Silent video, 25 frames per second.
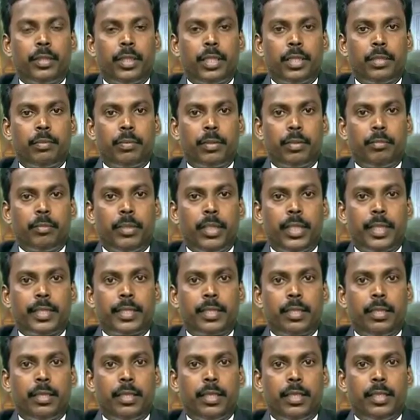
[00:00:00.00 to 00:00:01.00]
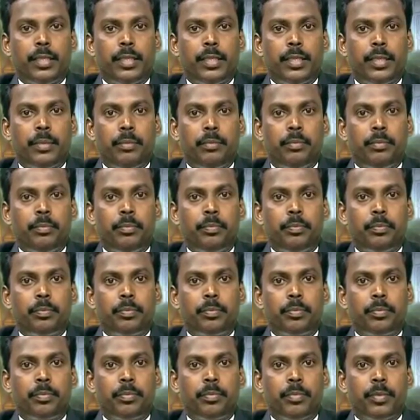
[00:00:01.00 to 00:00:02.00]
that is from the lexical analyzer
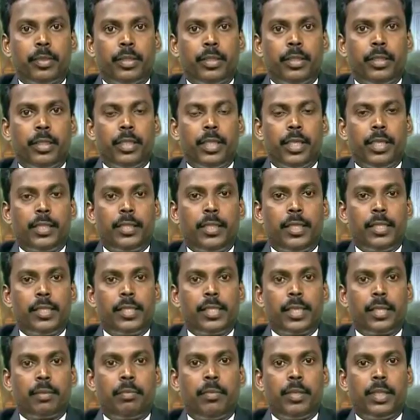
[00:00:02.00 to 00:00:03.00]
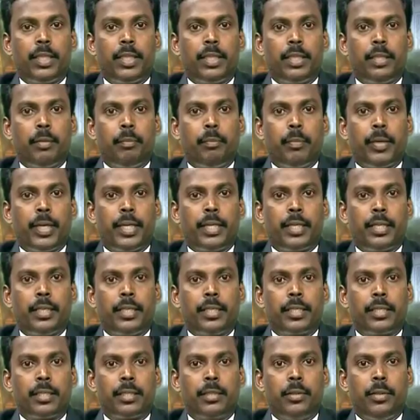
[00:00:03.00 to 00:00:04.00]
and will check whether the
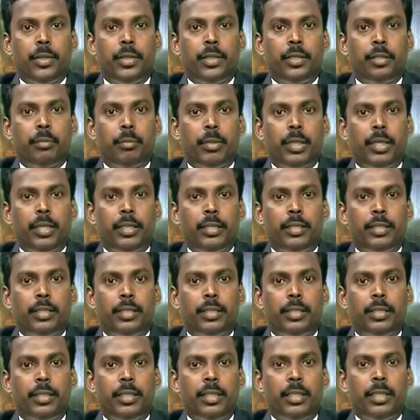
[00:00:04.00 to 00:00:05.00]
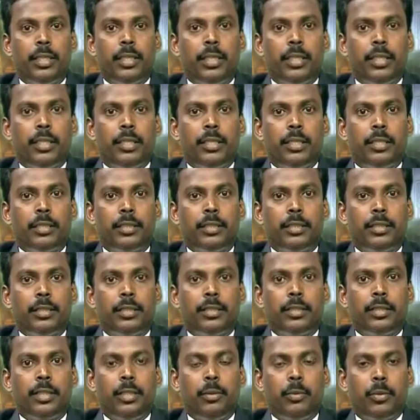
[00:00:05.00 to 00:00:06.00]
pattern is going to be
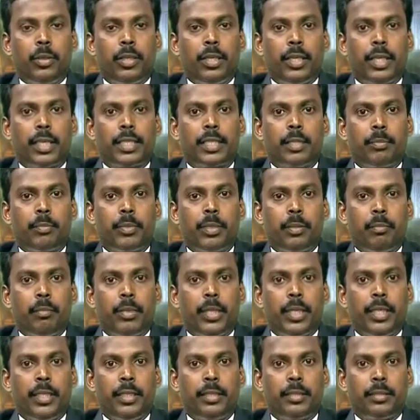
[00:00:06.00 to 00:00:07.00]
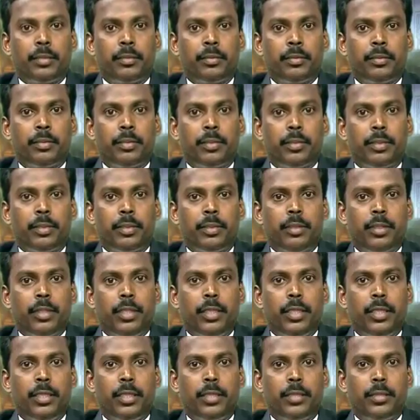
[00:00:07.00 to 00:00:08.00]
uh, the one accepted by
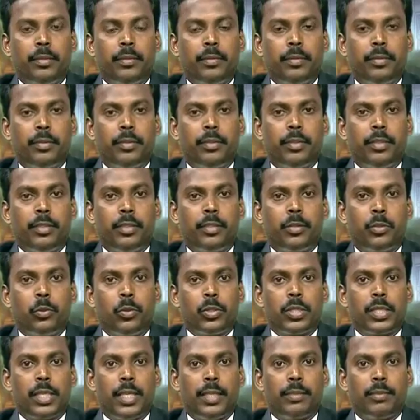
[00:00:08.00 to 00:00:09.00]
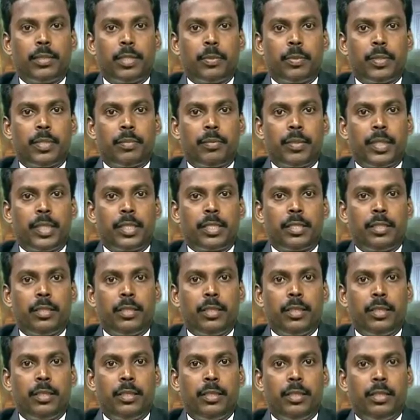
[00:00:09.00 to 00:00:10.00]
the source language specification
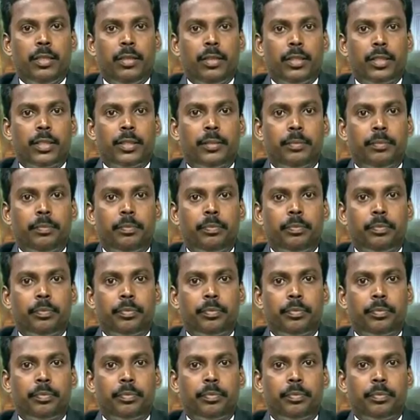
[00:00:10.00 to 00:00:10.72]
or not.